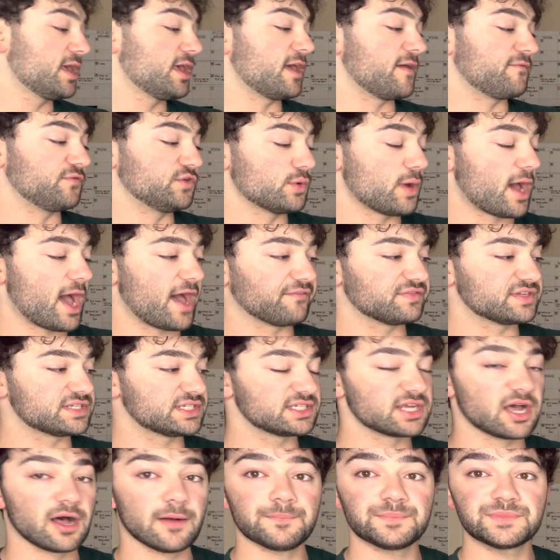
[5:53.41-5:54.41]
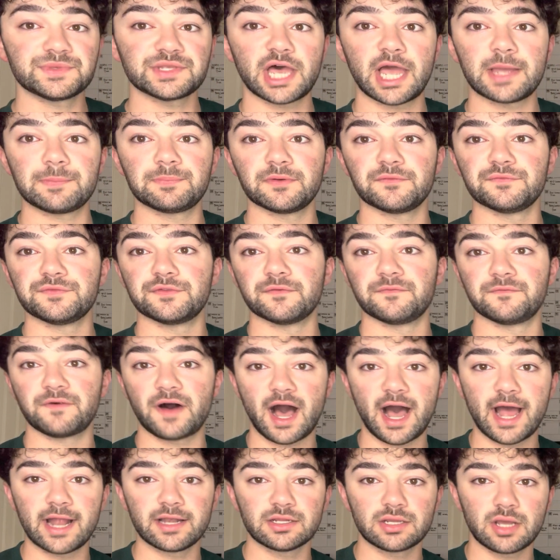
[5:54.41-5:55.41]
if you have some type of
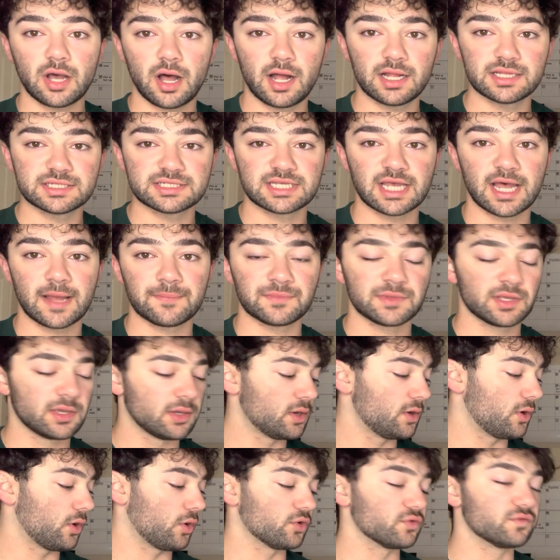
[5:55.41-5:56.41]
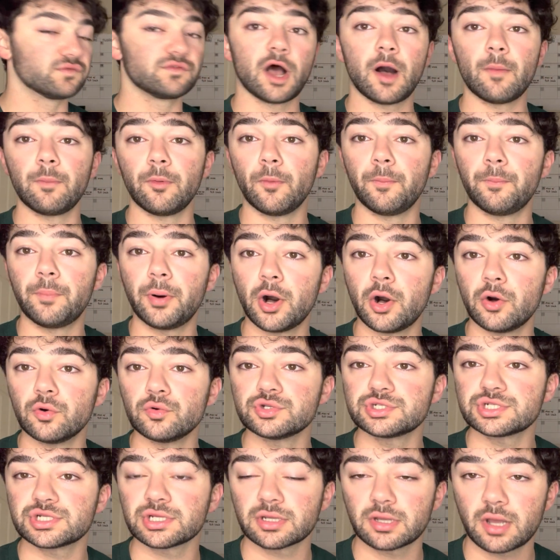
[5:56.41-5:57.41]
divide concept or double
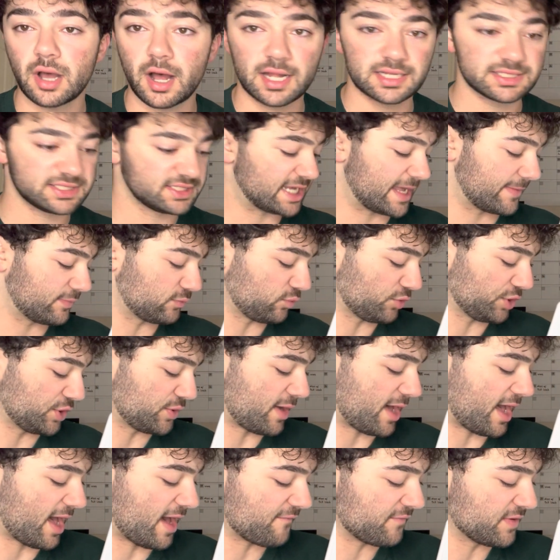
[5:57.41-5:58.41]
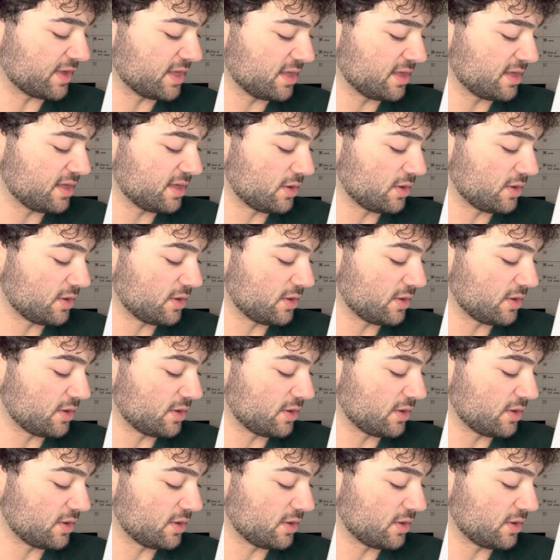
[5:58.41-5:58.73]
post concept where you have